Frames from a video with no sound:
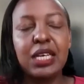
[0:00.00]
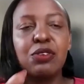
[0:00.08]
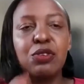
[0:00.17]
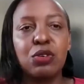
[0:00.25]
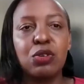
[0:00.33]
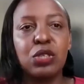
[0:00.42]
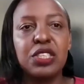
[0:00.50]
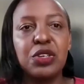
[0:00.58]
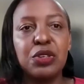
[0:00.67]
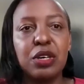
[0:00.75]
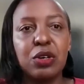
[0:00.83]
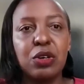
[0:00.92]
again
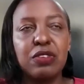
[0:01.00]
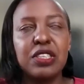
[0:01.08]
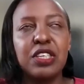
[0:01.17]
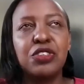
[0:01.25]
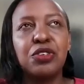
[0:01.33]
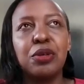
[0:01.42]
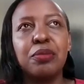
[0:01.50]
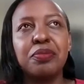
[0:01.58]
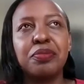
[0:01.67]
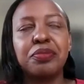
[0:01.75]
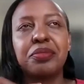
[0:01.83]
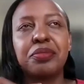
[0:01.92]
continue the
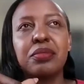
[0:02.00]
conversation.